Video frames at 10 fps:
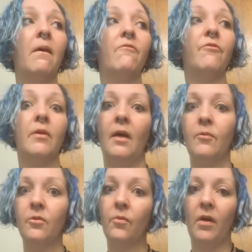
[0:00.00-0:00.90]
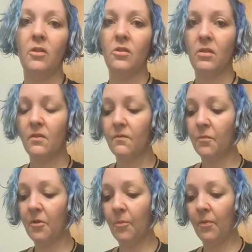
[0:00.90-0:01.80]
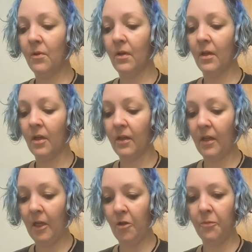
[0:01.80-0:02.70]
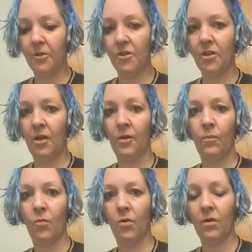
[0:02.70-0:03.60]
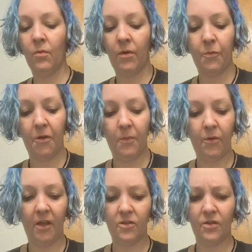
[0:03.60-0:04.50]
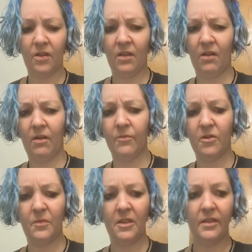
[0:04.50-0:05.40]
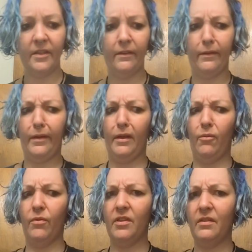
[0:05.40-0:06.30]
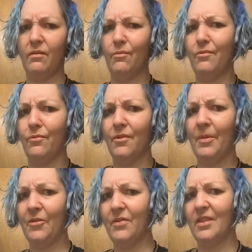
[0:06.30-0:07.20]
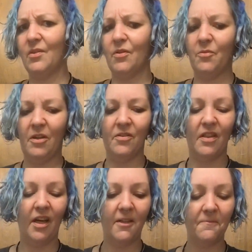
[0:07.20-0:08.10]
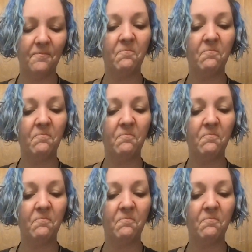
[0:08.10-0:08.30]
phenomenal questions from people, and I can't appreciate it more when people actually can come to me and say, like, hey, what about this, what about that?